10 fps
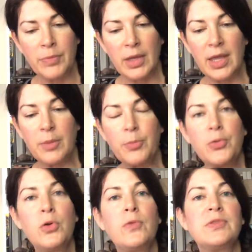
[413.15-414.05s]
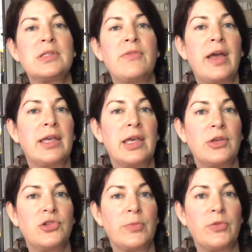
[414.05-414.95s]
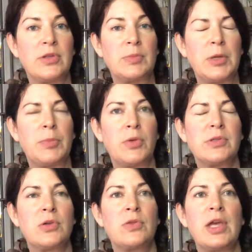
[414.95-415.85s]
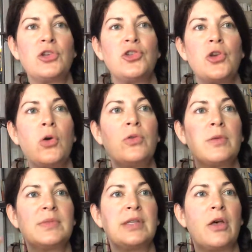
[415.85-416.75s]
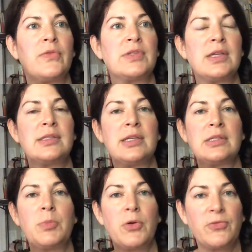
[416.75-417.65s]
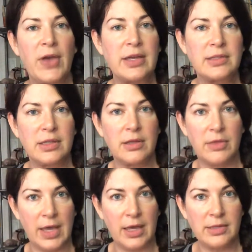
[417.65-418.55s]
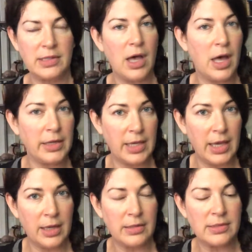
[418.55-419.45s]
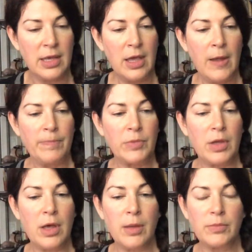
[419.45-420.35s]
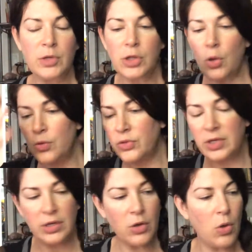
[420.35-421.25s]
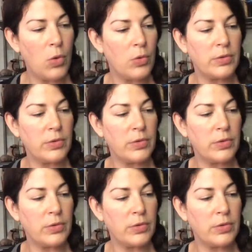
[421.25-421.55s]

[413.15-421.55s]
It proves divine kingship for its people. So they show themselves as these perfected things, God kings, clothed in gold,